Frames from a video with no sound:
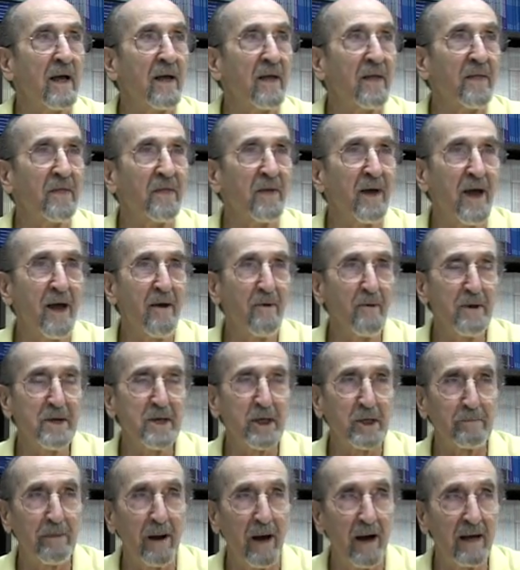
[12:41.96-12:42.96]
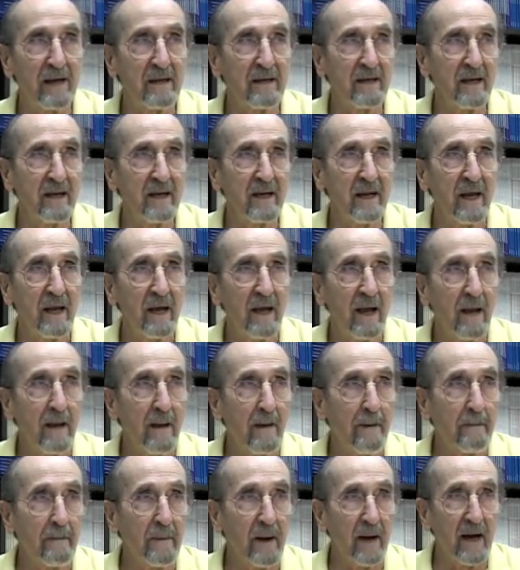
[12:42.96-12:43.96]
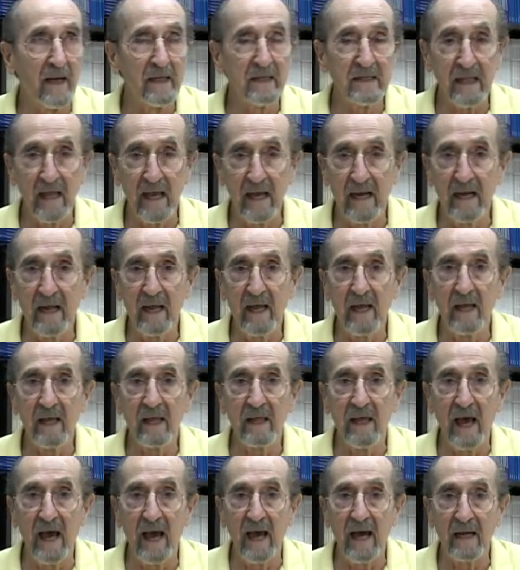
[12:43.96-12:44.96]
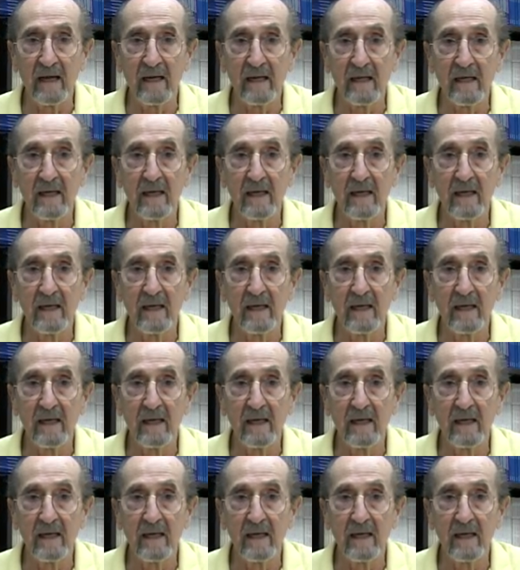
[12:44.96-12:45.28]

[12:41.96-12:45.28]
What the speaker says: they responded by stating that